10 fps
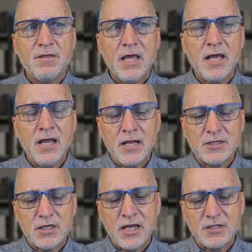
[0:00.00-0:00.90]
it,
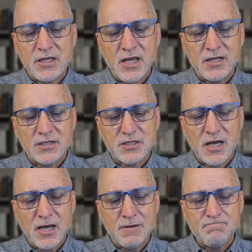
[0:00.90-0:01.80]
it's it's it's
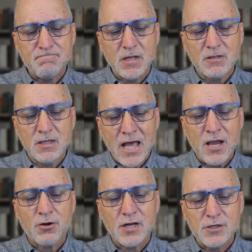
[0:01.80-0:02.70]
uh,
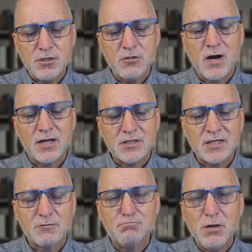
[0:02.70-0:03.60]
layered and nuanced.
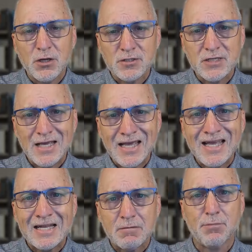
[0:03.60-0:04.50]
It's built
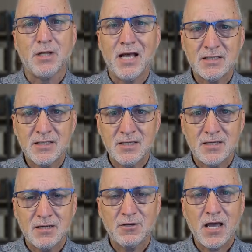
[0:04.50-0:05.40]
in blessing.
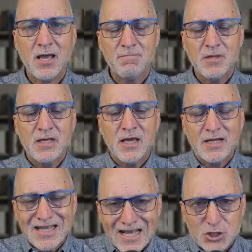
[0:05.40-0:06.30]
Okay,
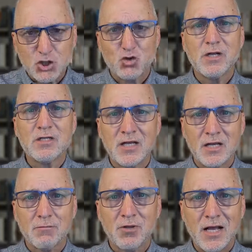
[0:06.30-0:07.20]
it's
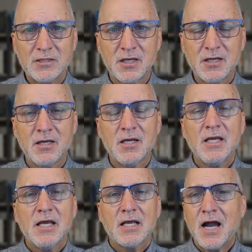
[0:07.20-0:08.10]
intrinsic blessing.
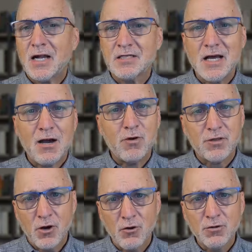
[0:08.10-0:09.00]
God's not
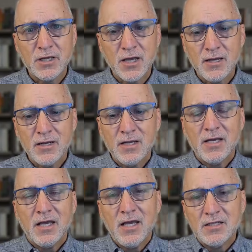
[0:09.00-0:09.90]
withholding it;
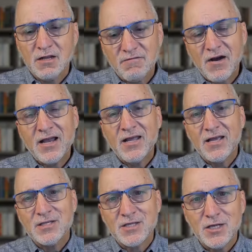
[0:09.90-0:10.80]
He's inviting
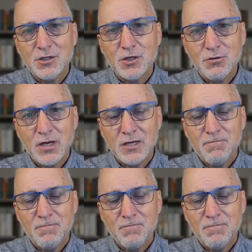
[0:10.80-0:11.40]
us into it